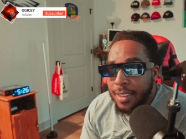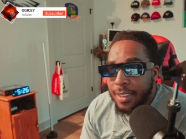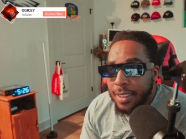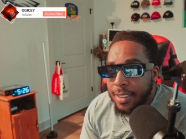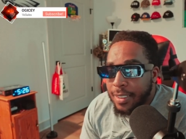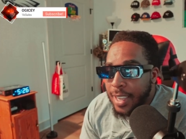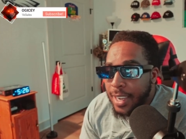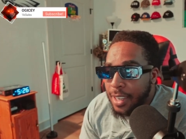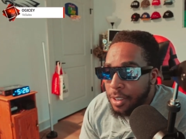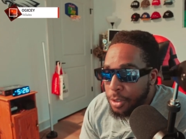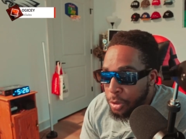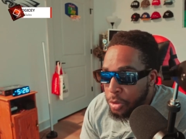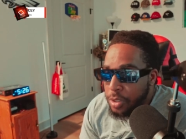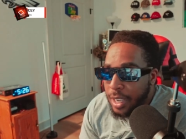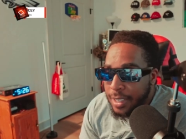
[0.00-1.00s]
that can
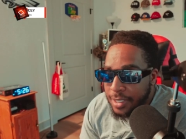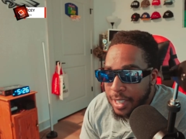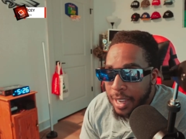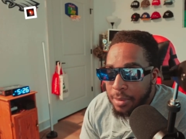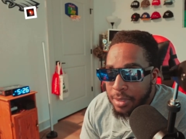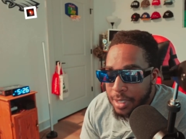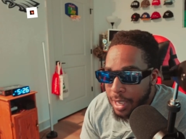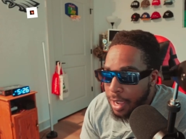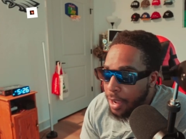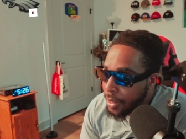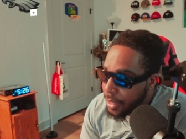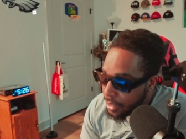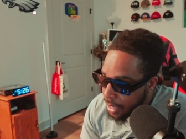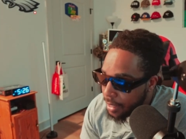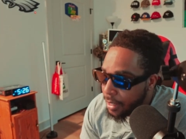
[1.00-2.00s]
use that same style is
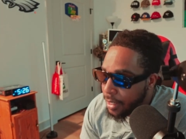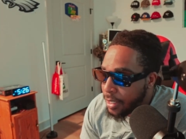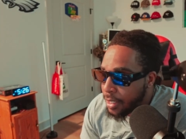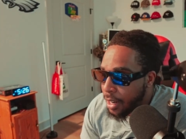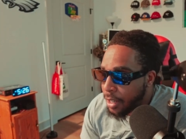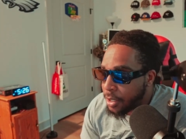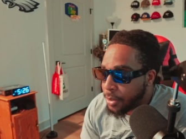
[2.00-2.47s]
Anthony Joshua.